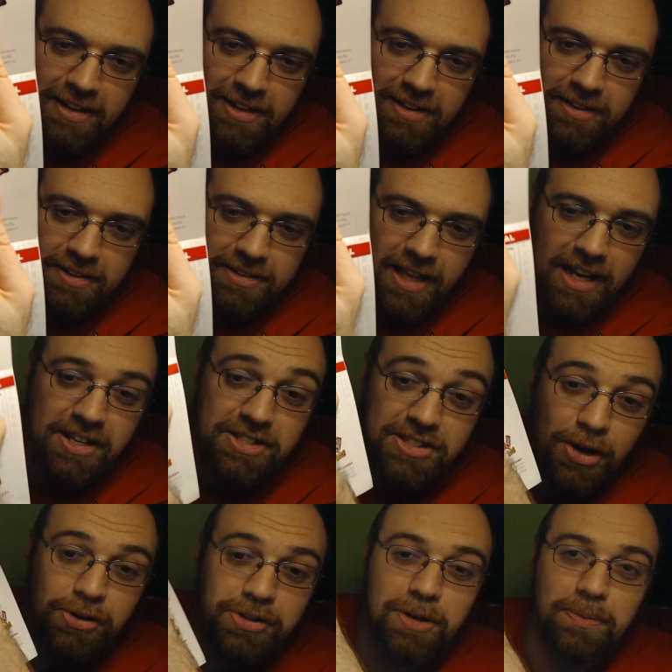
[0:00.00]
that is
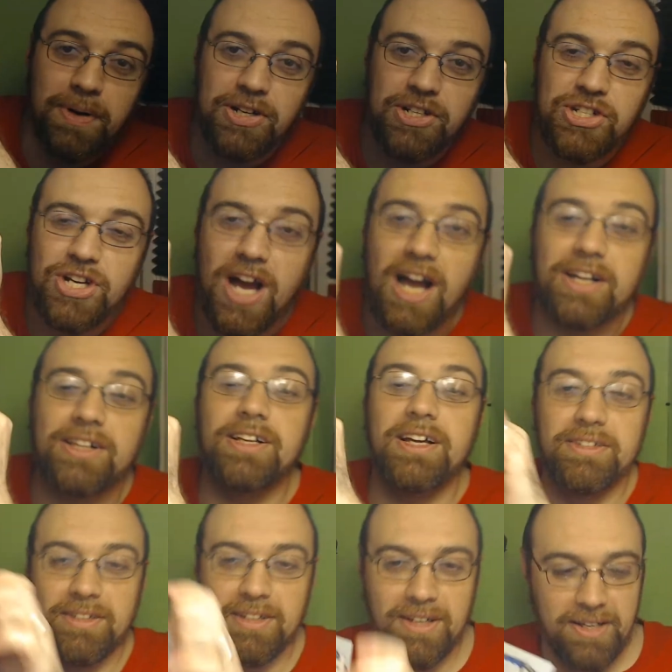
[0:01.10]
soaked in rich chocolate.
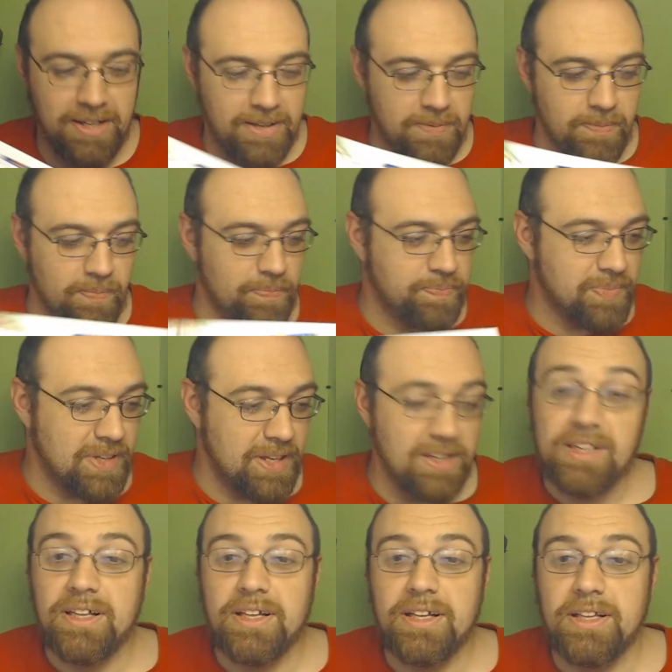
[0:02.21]

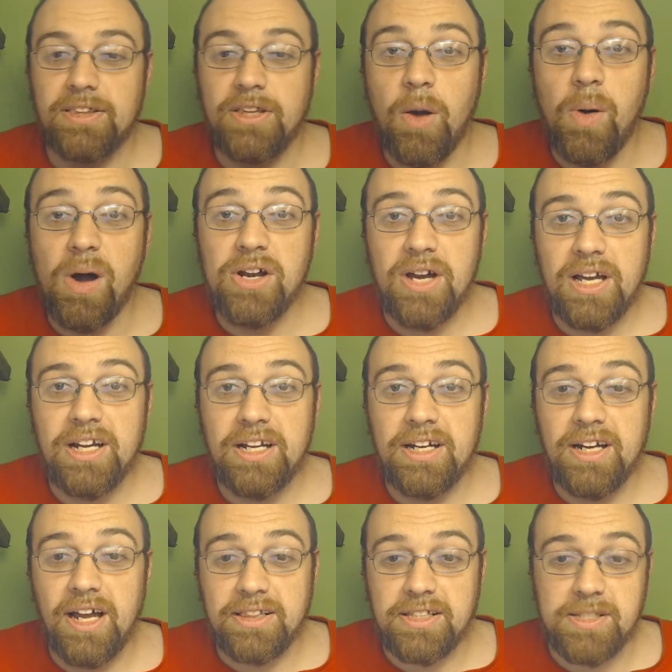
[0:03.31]
No wonder I didn't
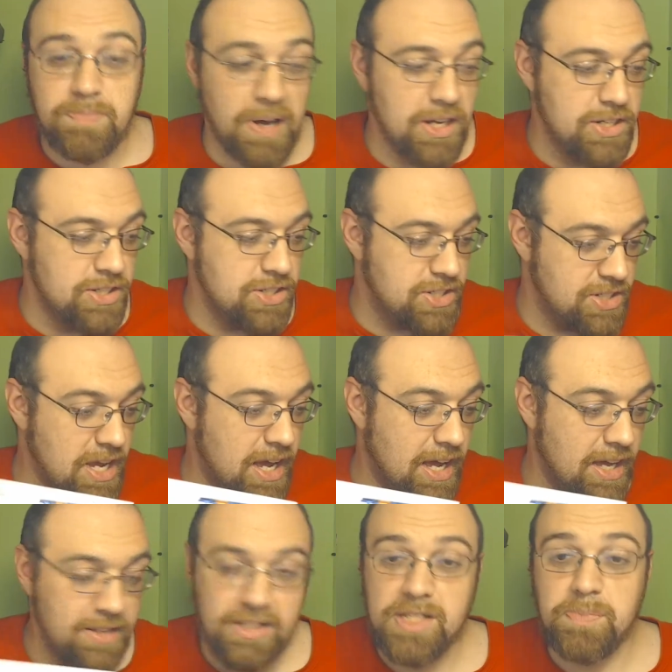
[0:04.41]
like the sponge
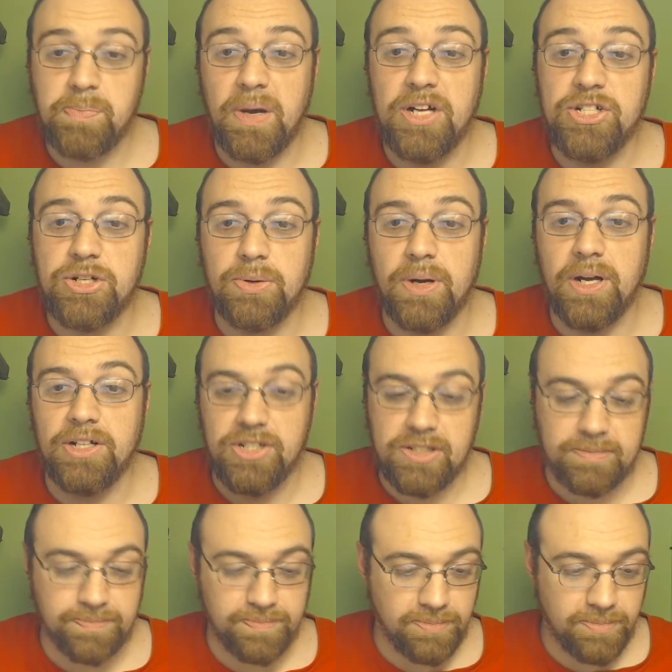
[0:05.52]
crunch.
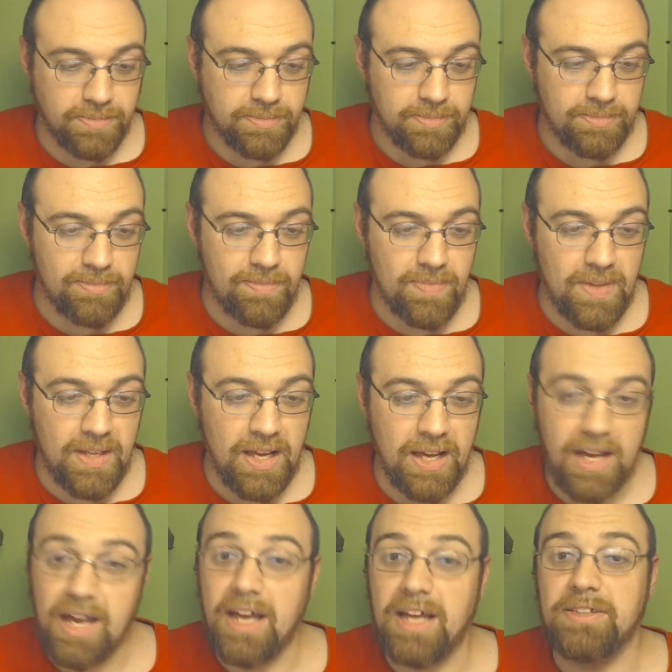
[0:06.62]

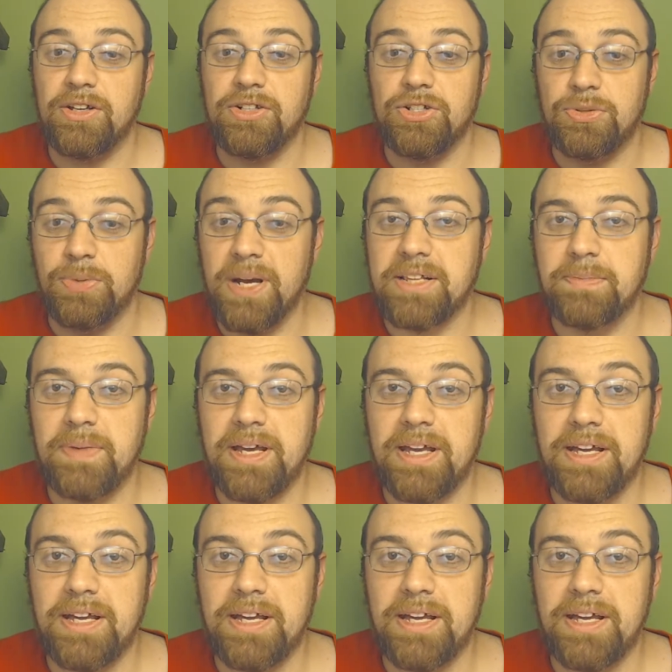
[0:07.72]
It tricked me.